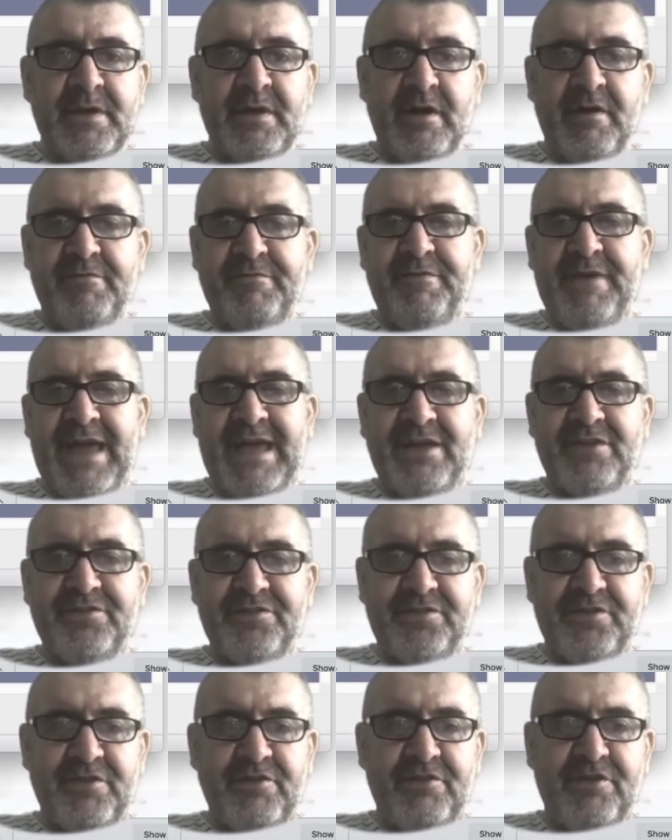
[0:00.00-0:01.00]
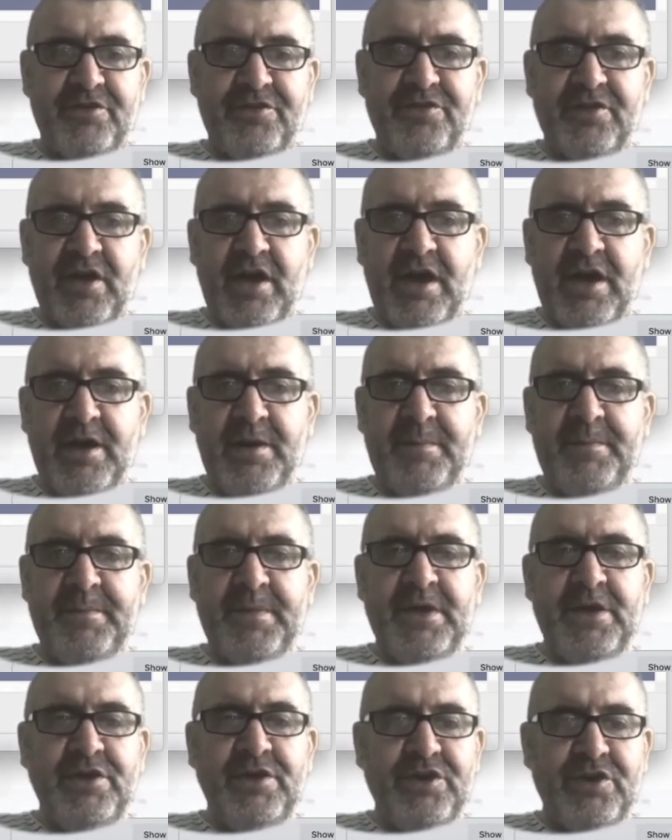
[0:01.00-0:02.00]
effects. There is
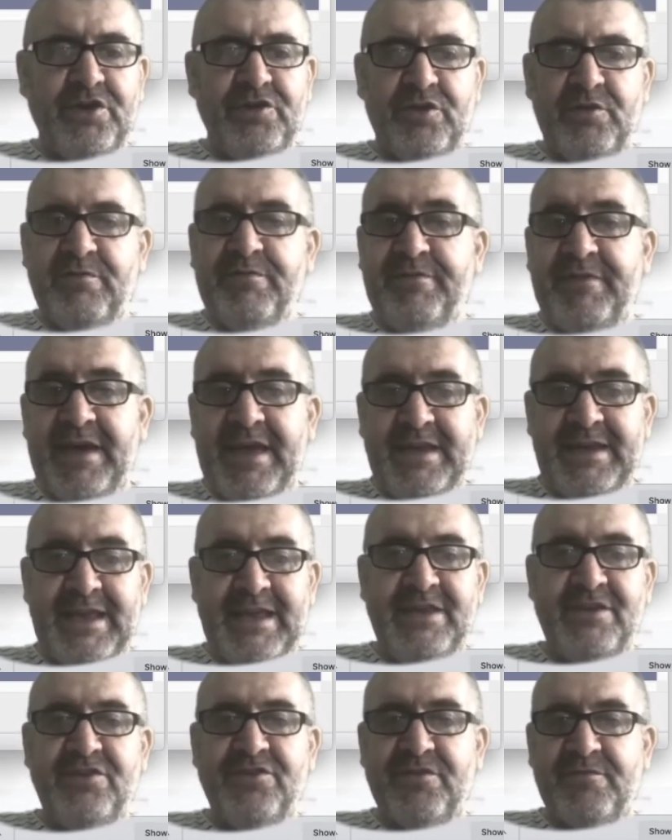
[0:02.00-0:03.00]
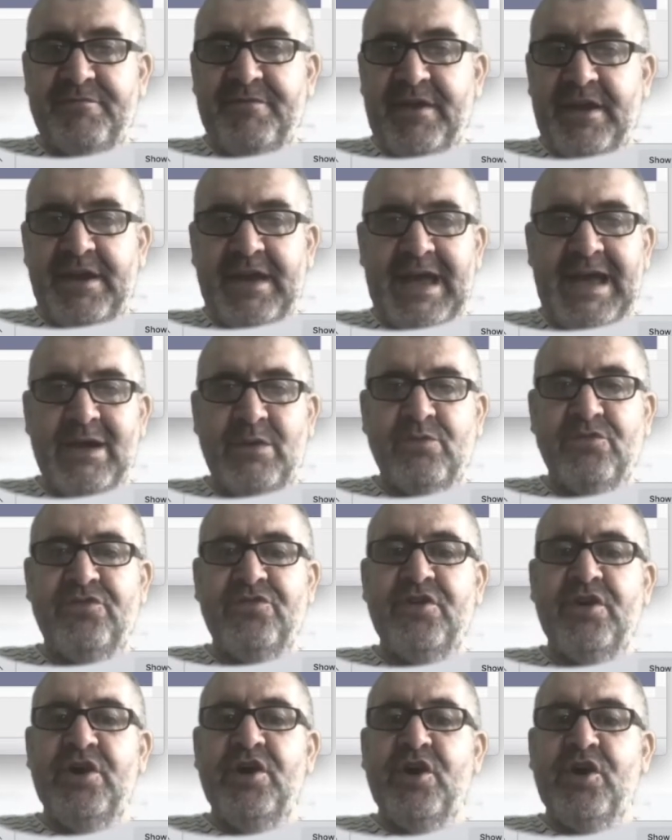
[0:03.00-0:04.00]
you can do fade ins and fade outs.
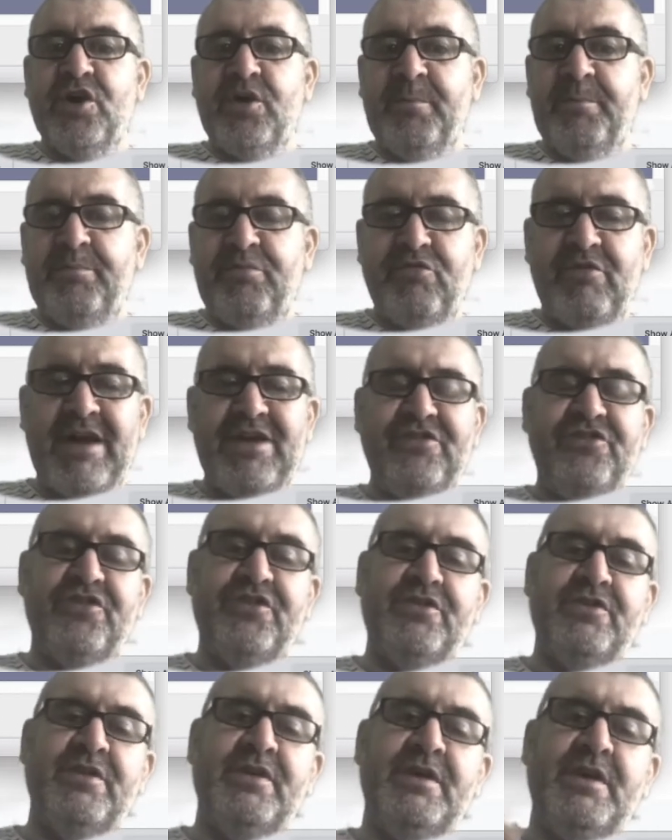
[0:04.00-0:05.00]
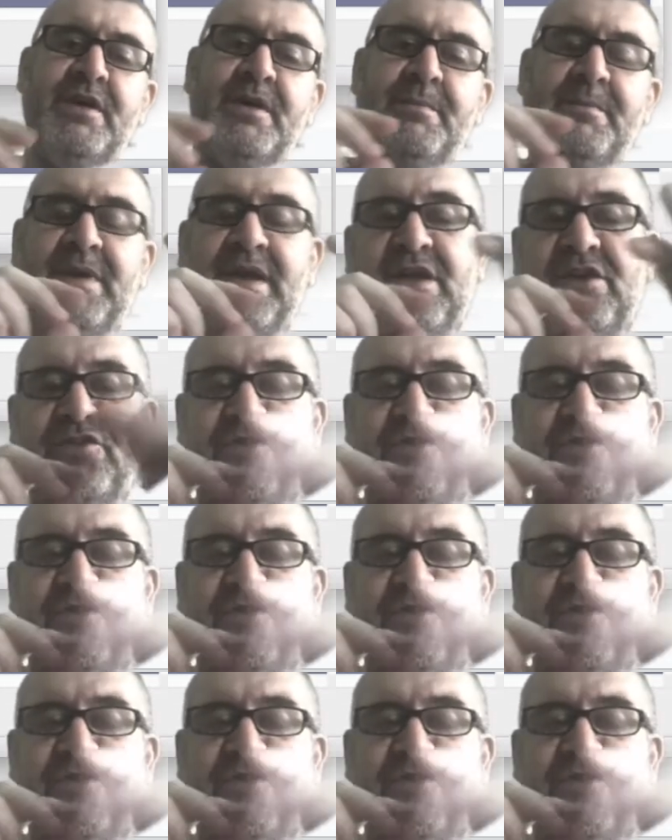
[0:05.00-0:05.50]
Compression makes